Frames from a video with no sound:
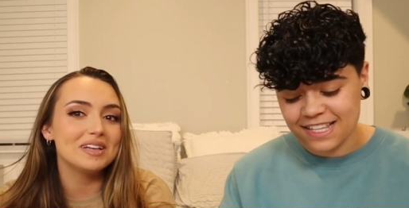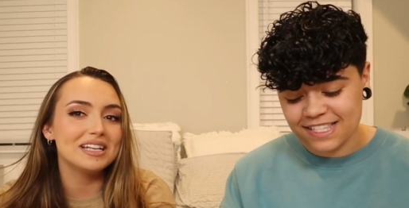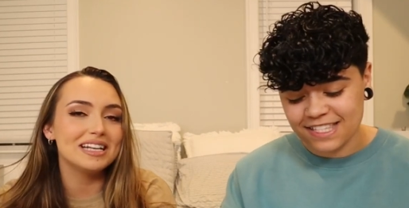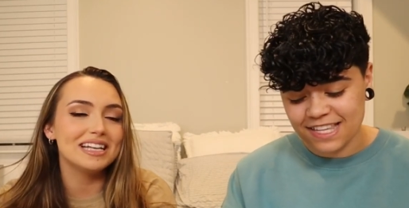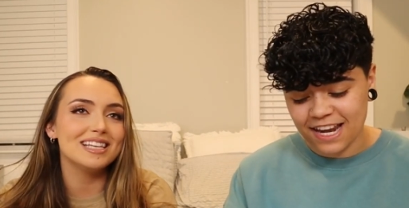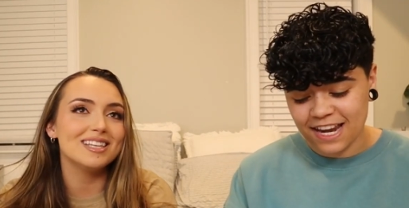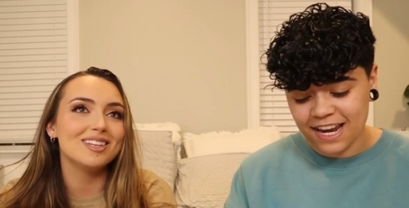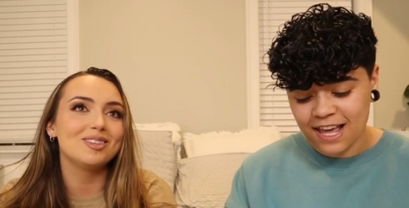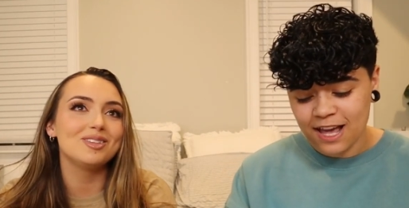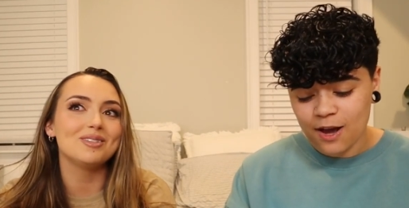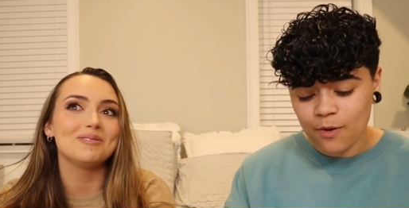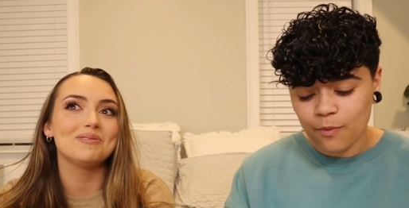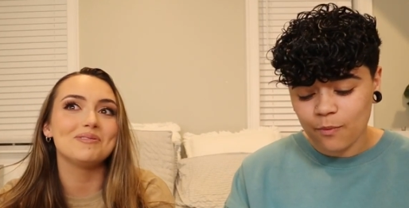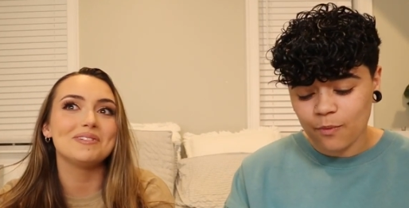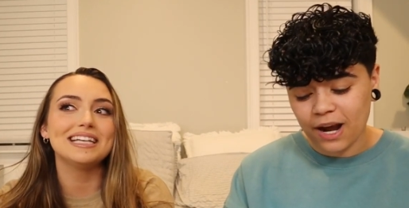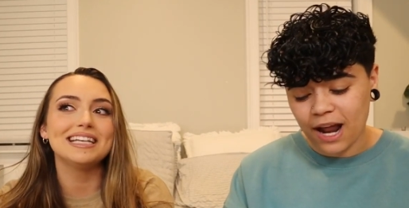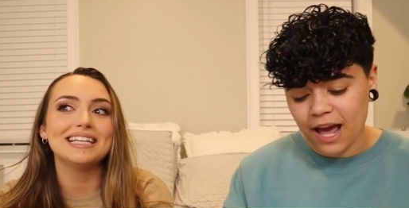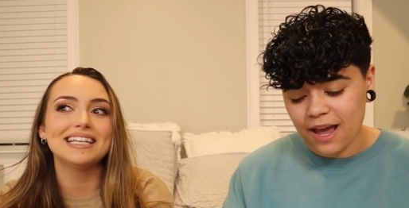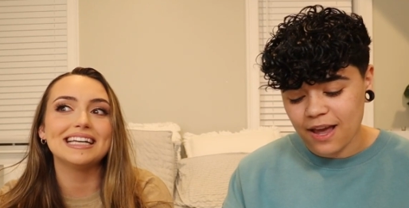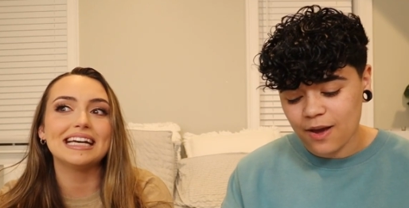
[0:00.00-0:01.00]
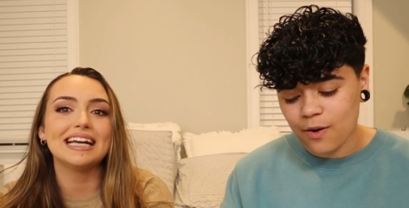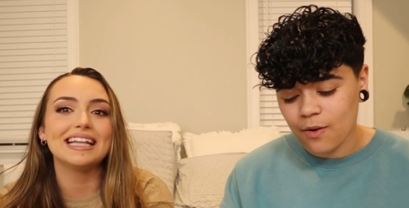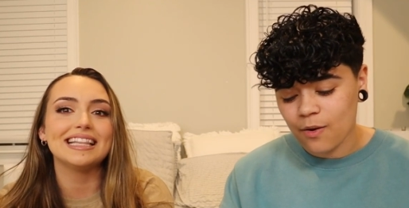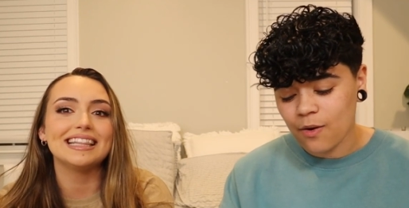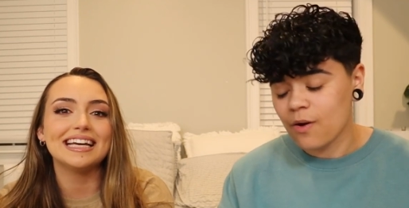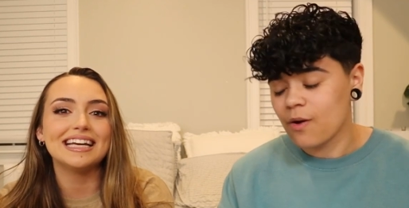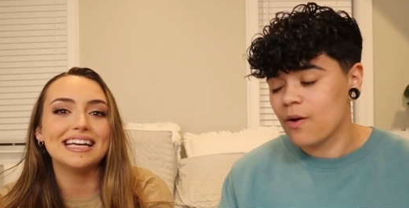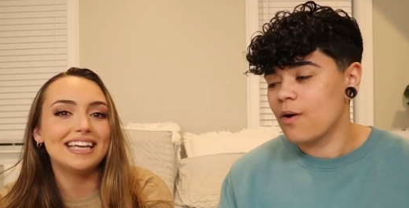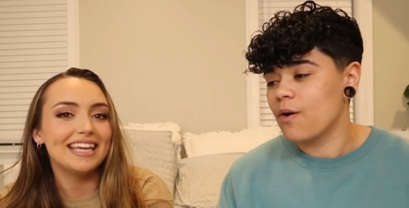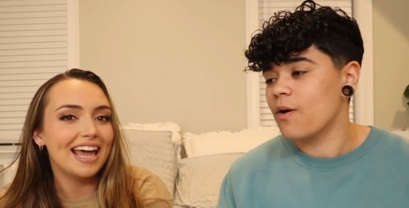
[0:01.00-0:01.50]
Speaker 1: Listen, we need to. We what need I, to
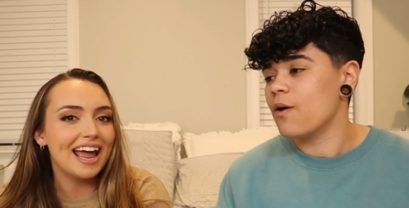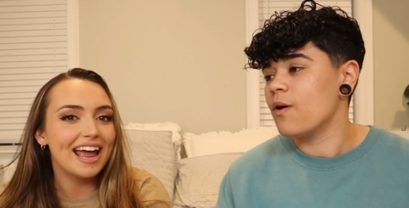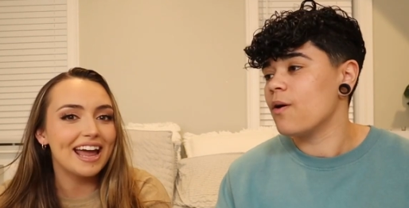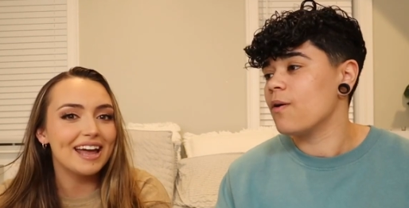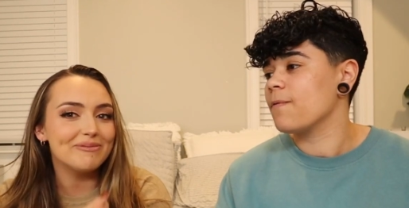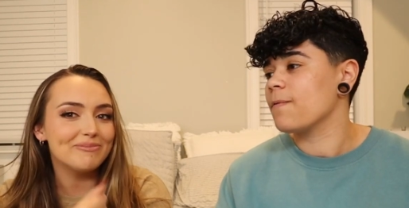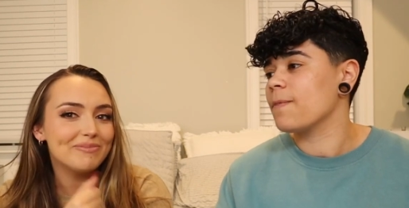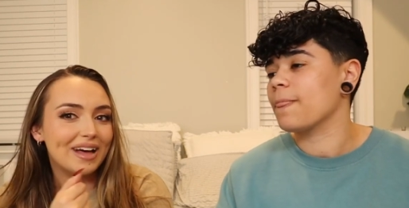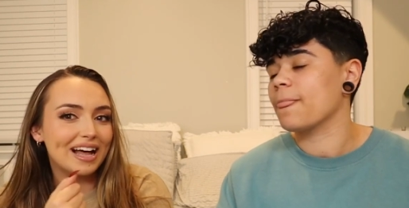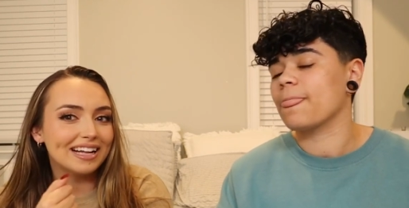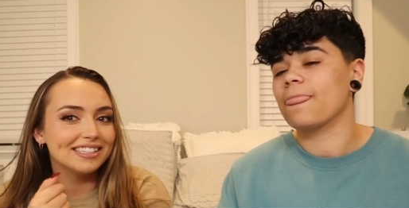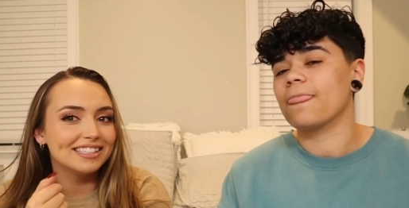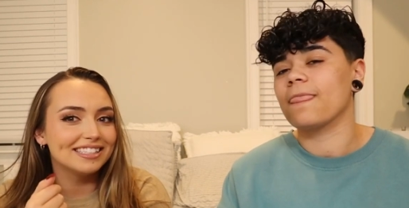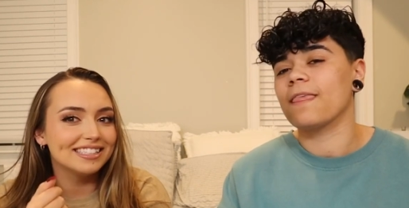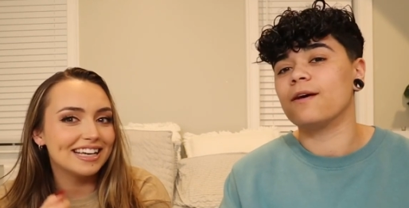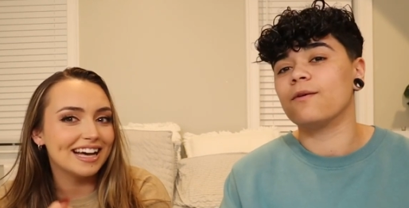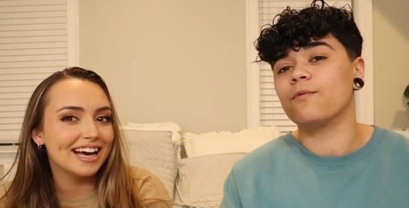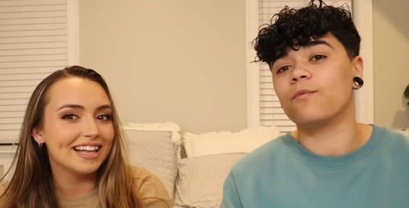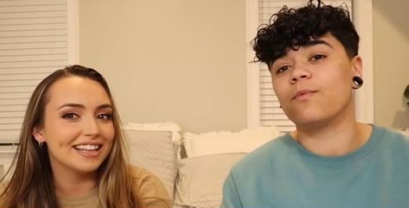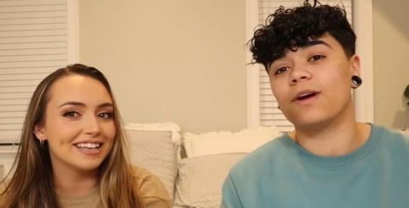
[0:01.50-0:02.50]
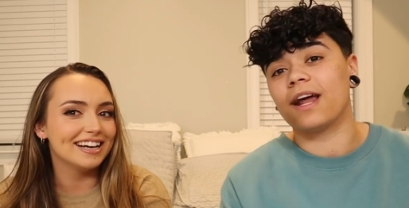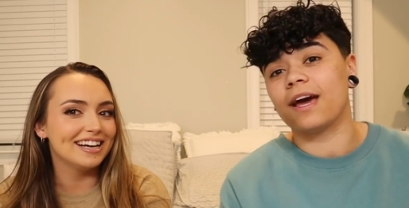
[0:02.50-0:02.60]
get the gang back together.